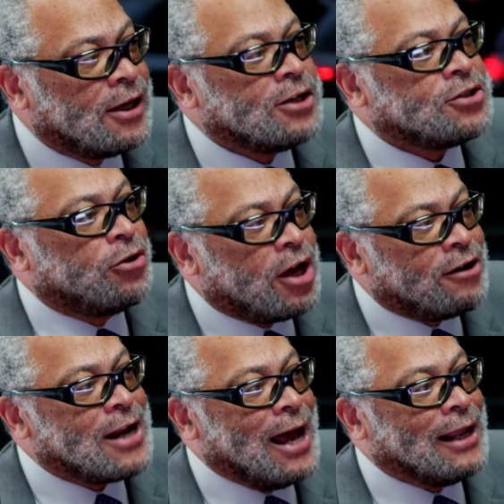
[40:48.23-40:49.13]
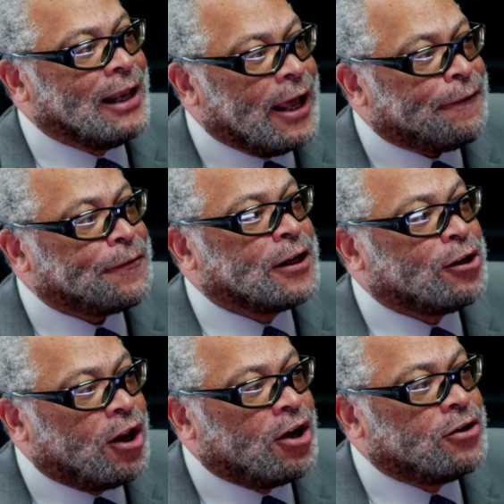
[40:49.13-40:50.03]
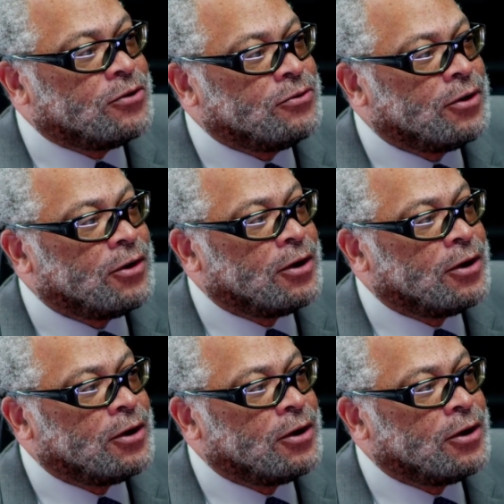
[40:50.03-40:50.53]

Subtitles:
so they're not left alone